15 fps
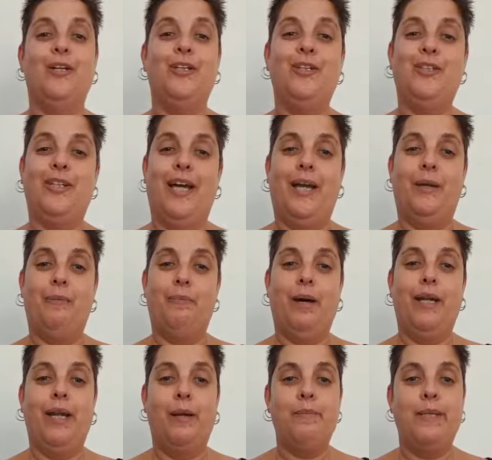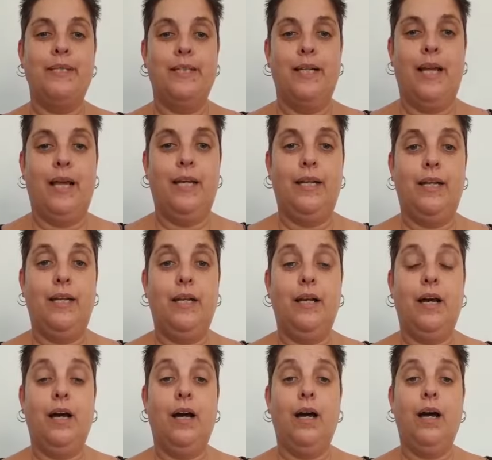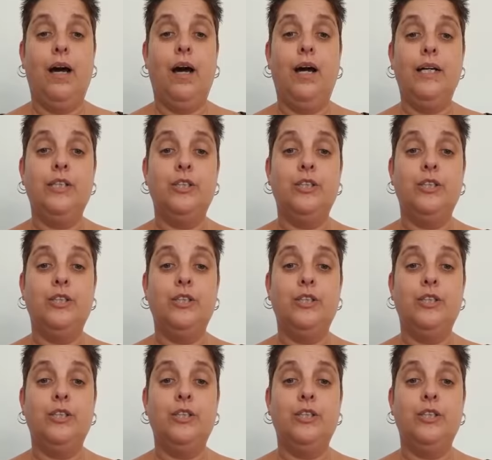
Good day, my name is Elaine. I